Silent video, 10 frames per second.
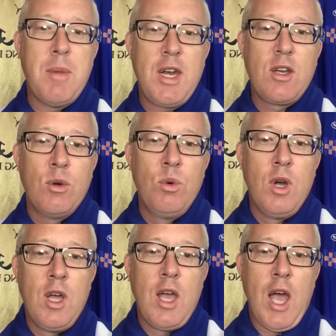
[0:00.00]
medical.
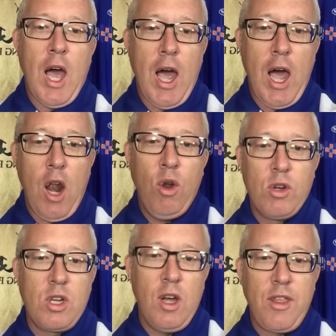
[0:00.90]

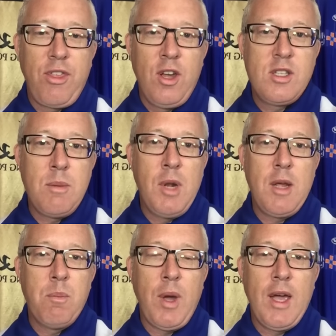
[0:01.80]
Looks like £30 million.